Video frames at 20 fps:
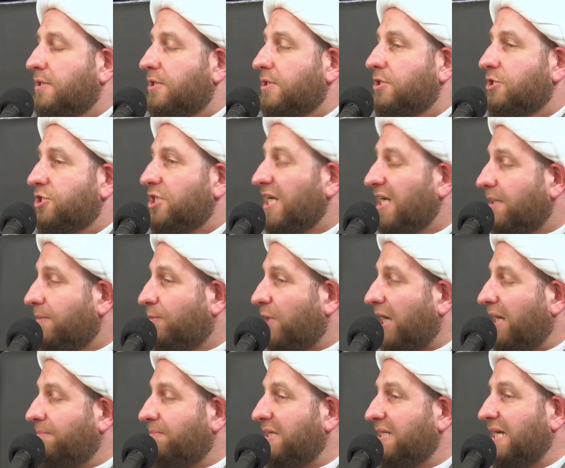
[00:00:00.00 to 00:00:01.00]
Sheikh
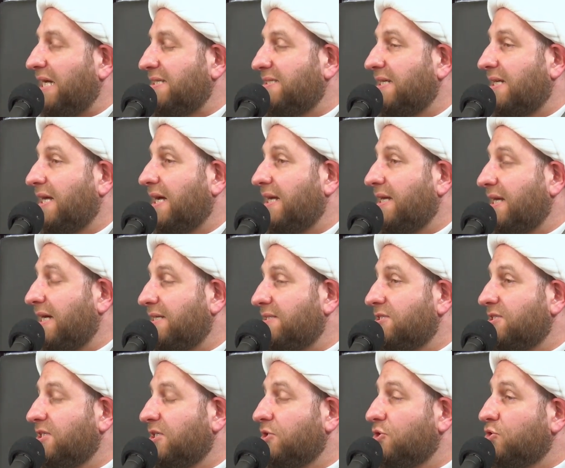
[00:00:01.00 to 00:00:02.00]
Muhammad Hassan
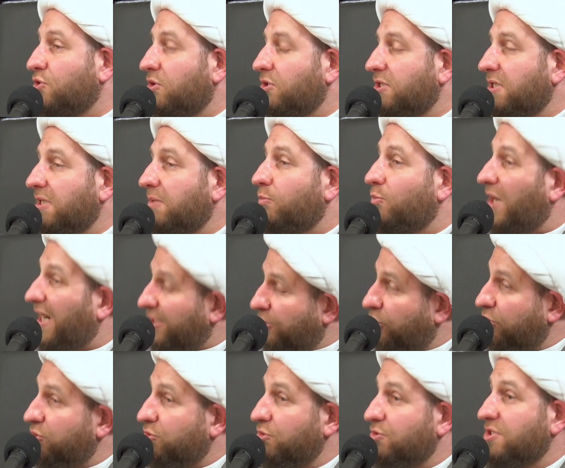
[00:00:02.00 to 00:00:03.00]
Al-Yasin told him, why
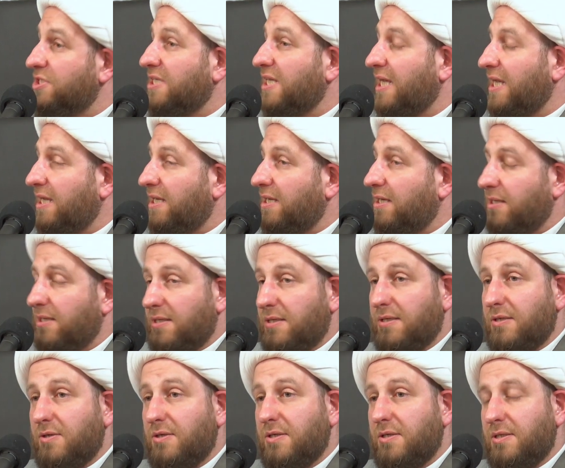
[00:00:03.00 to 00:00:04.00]
don't you stay?
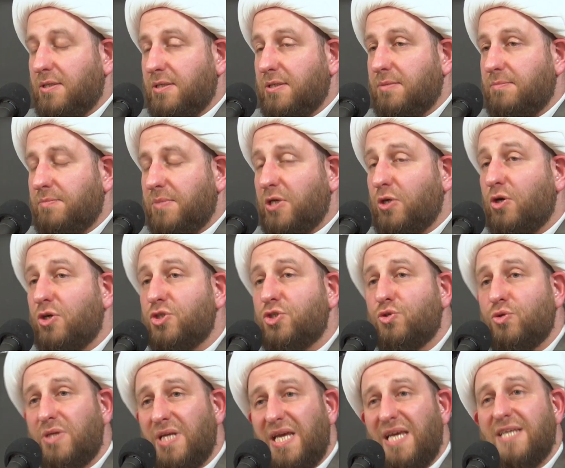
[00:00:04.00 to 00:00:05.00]
Because
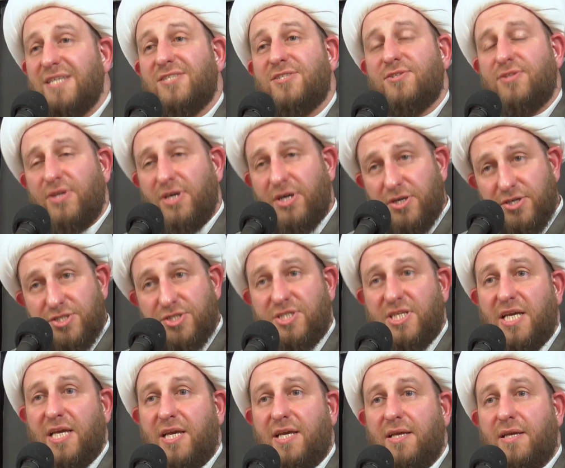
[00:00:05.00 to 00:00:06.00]
today is
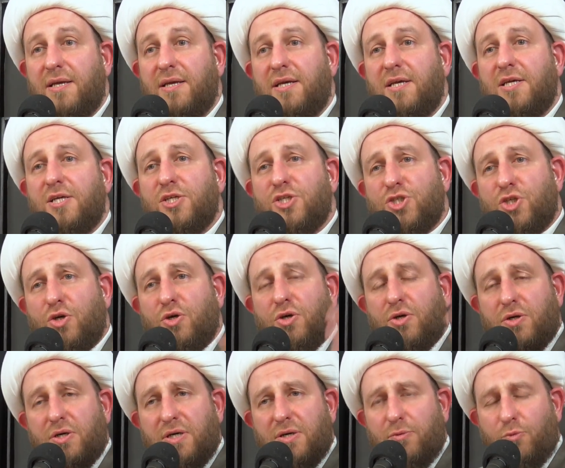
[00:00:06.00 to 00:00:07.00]
Thursday,
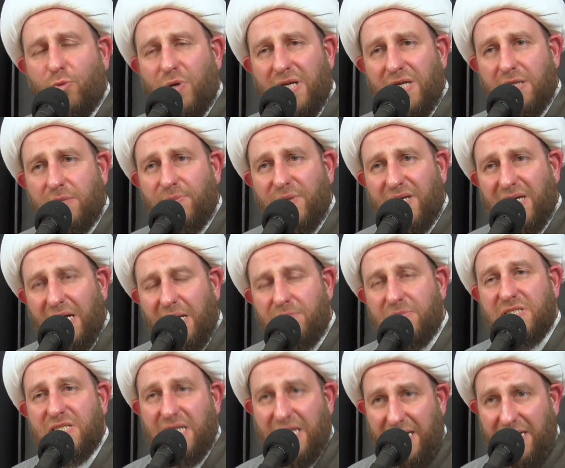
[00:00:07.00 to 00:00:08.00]
so when it
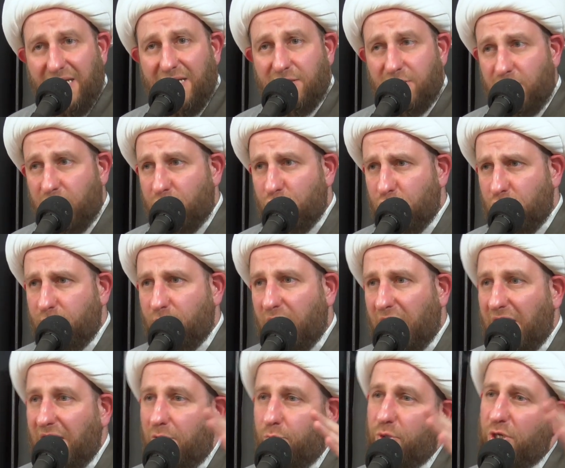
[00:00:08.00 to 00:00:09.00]
becomes Laylatul
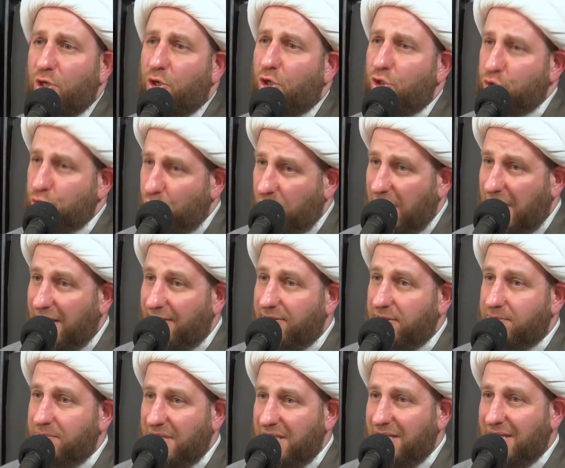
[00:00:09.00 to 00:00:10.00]
Jumu'ah, we go to
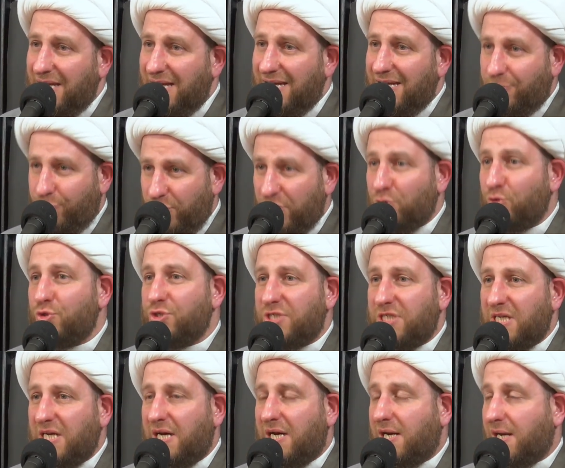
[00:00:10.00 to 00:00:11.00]
Kadhimiyya and we do
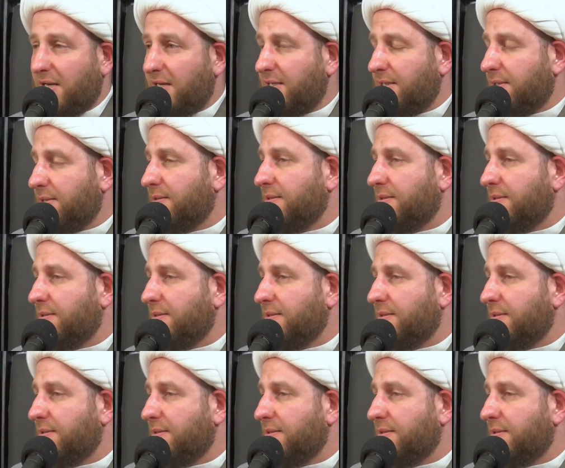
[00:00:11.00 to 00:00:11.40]
ziyarah.